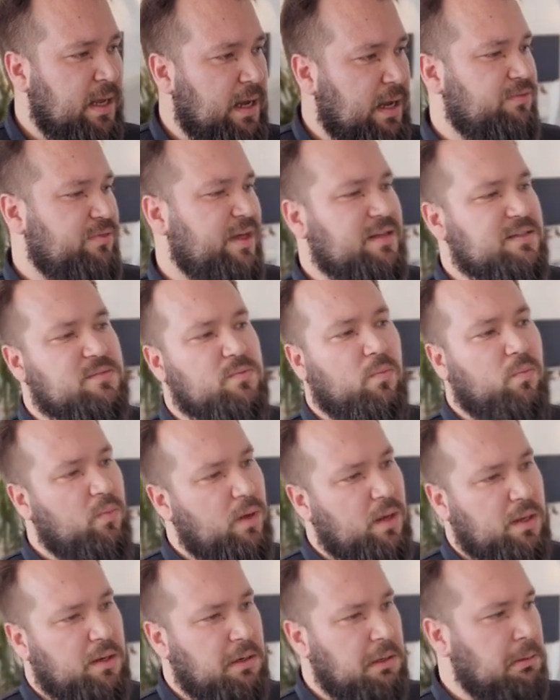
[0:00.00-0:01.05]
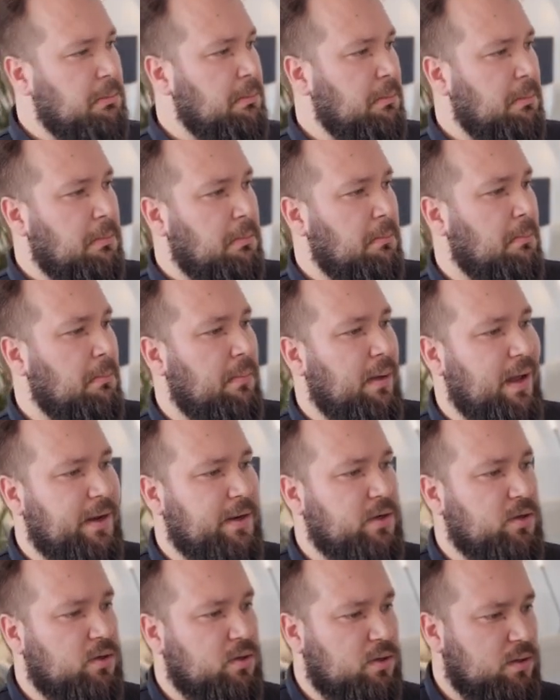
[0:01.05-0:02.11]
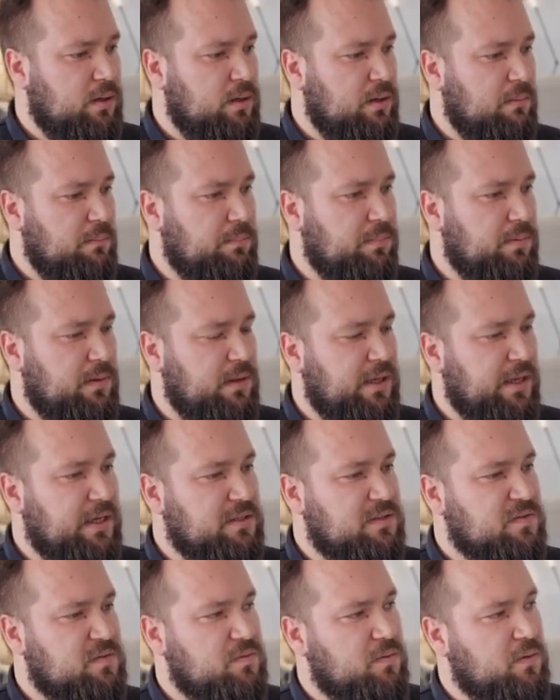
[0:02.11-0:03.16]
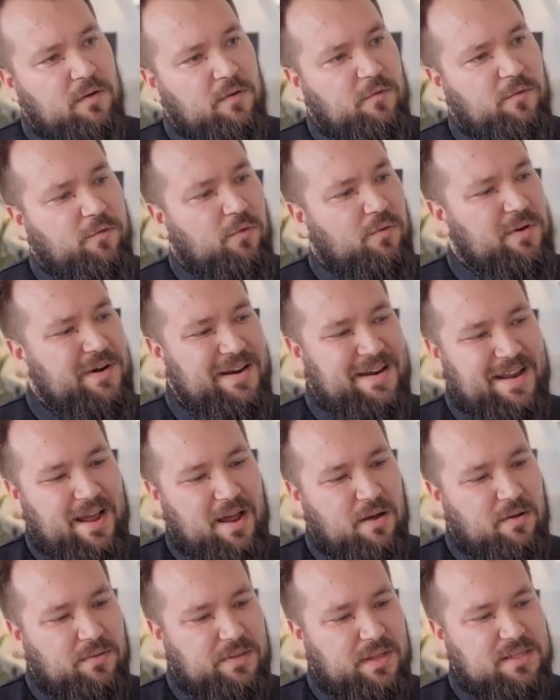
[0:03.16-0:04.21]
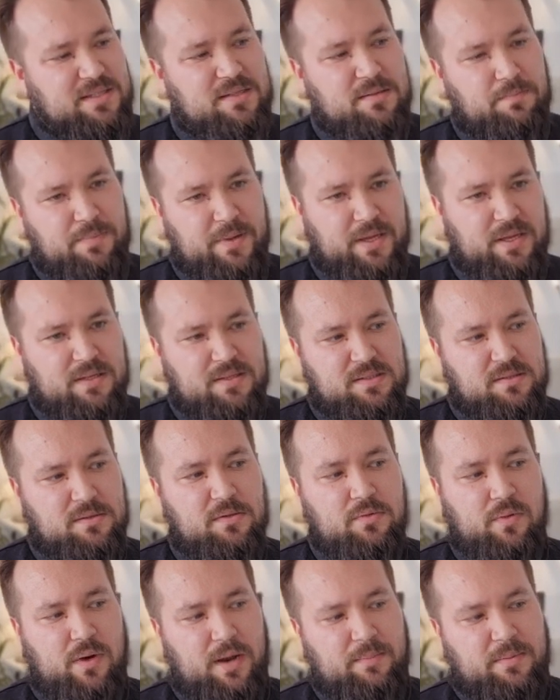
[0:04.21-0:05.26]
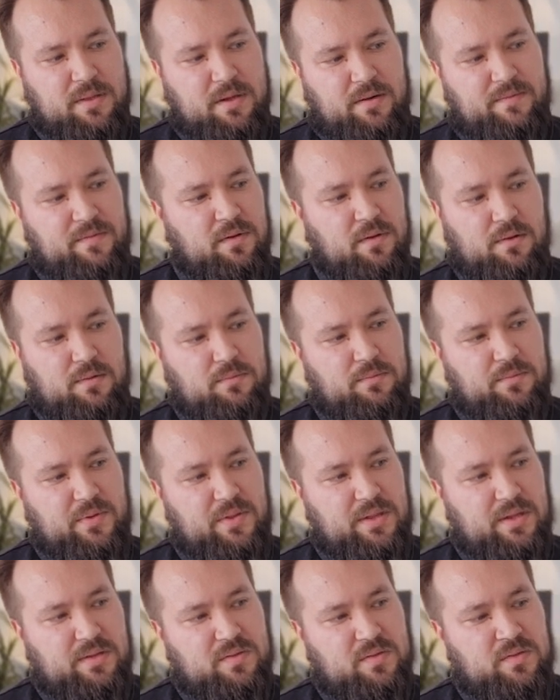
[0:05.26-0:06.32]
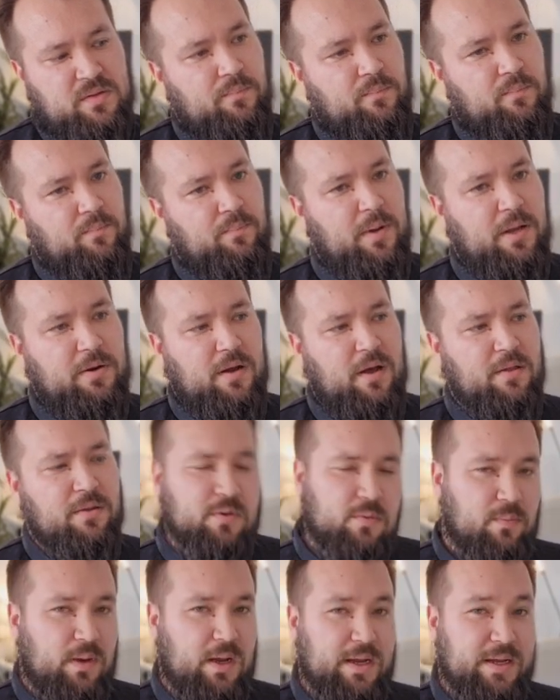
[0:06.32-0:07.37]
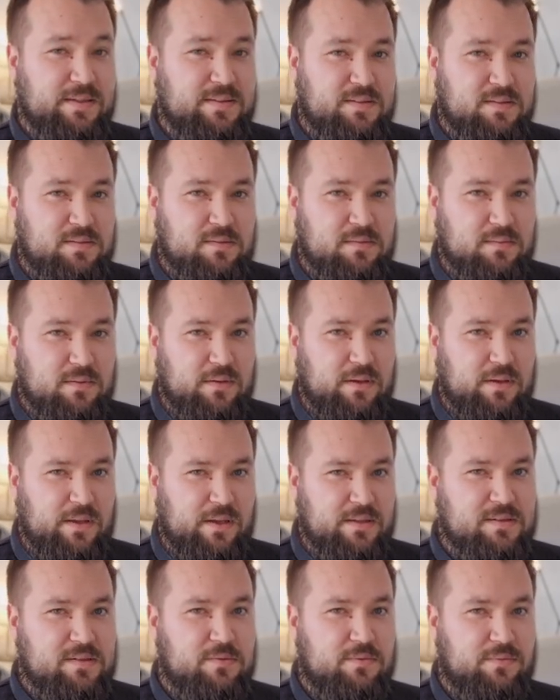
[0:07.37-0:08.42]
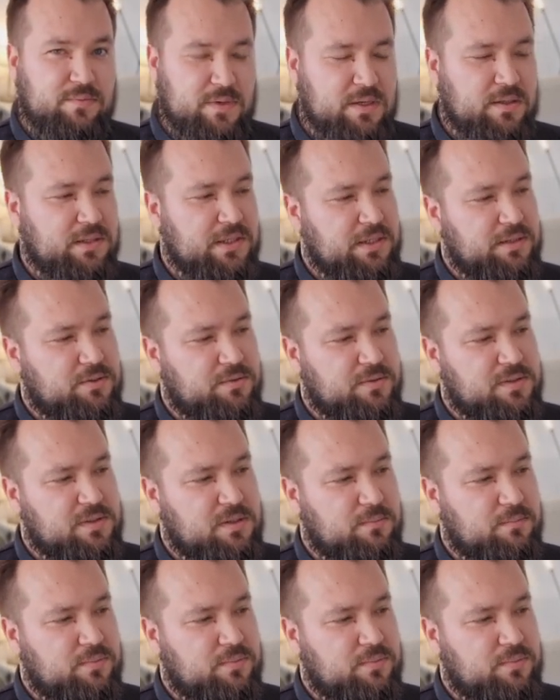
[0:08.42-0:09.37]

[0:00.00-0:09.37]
That's one minor complaint. For now, that's the biggest gripe that I've got with it, but otherwise, it's a really interesting